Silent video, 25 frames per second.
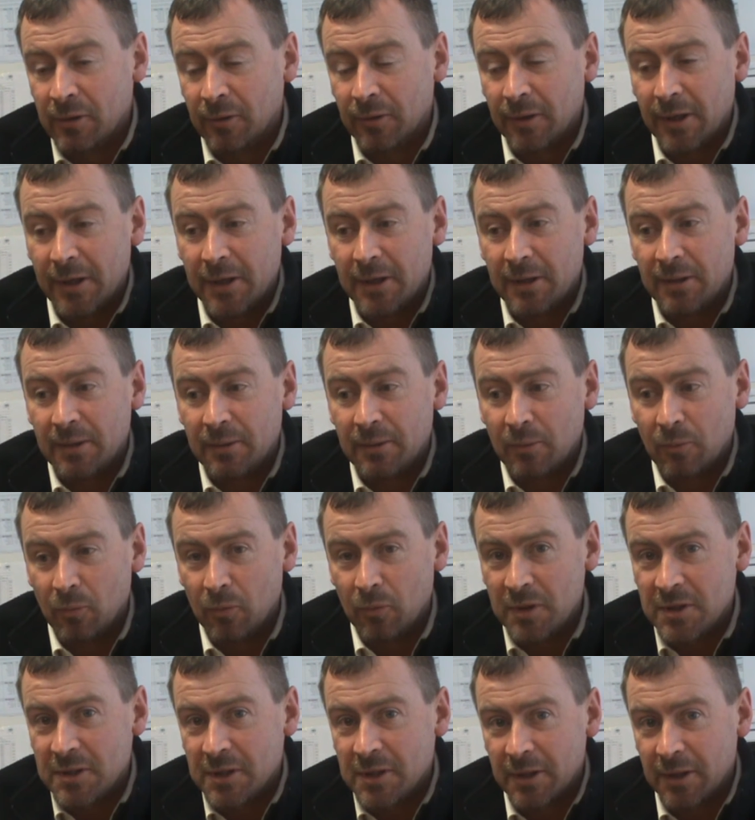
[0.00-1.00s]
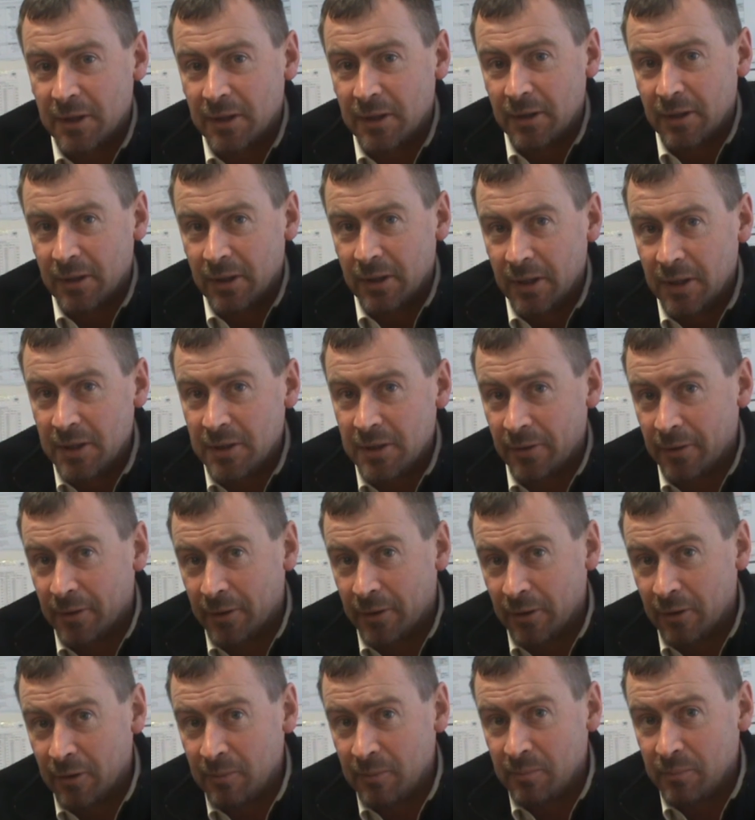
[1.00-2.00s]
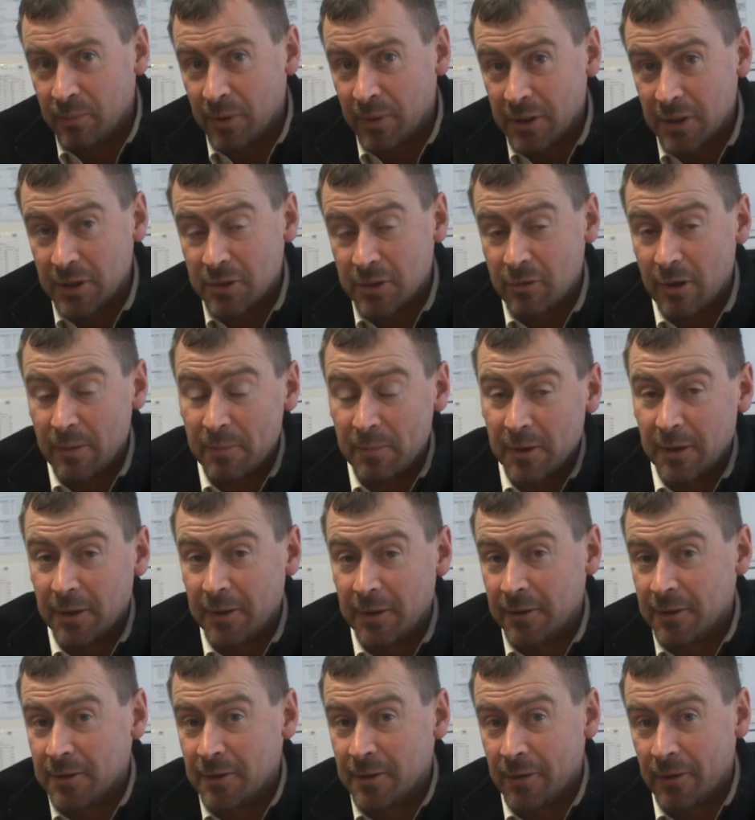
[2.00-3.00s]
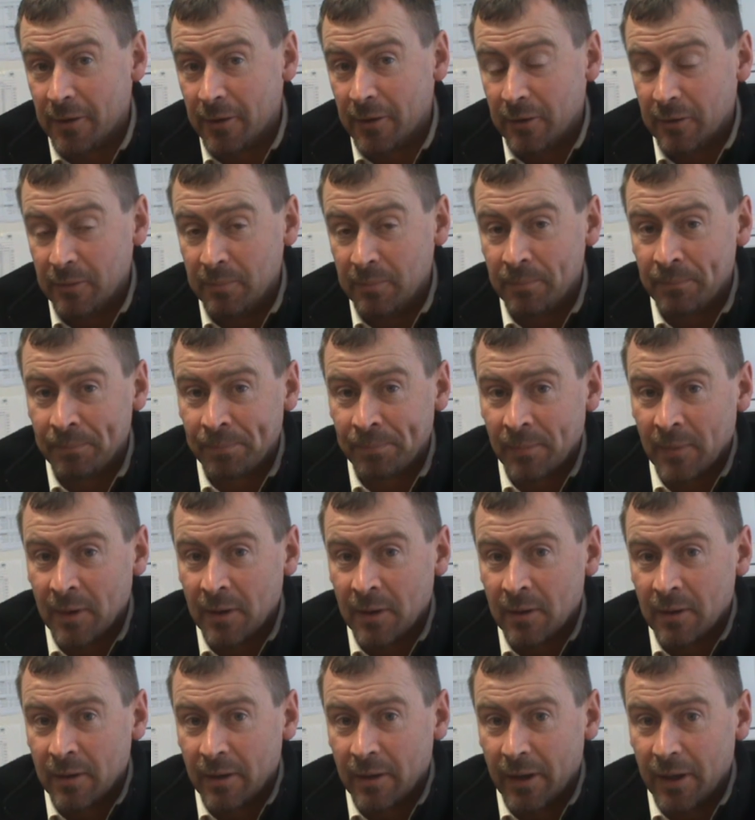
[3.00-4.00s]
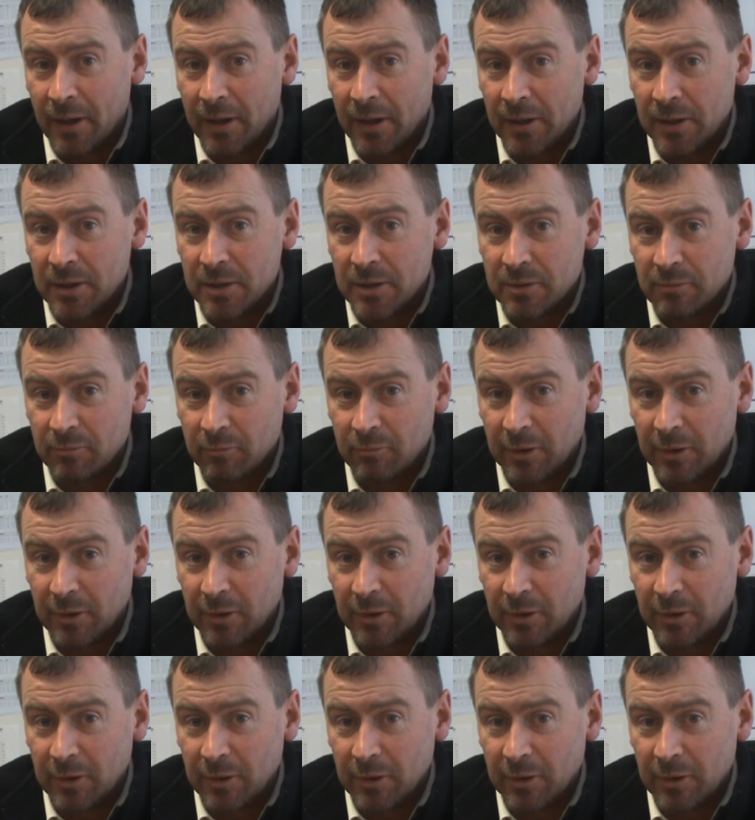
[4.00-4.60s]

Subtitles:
you're letting winter heat into the home, but you're trapping it into the home and